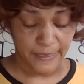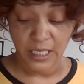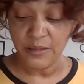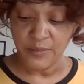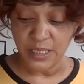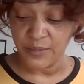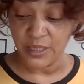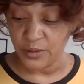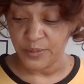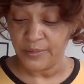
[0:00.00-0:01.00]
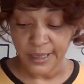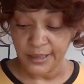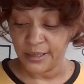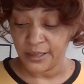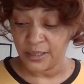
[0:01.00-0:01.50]
these must be two people
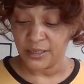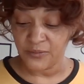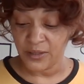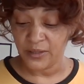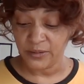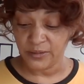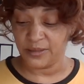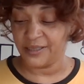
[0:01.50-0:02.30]
that look good as fuck